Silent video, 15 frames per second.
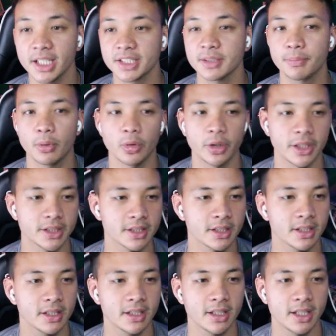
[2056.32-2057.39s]
as a point
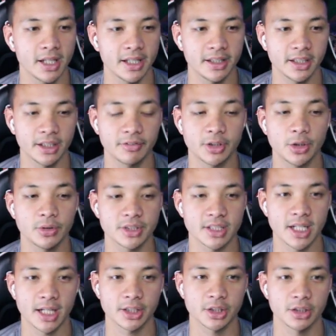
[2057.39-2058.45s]
and think of Q as an
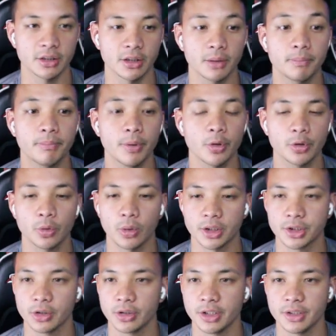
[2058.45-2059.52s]
action. They're both
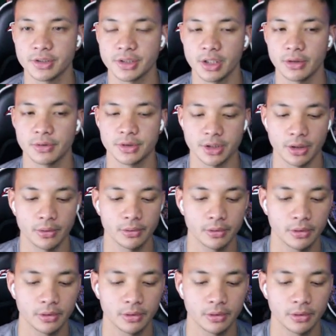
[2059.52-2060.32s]
quaternions though, so.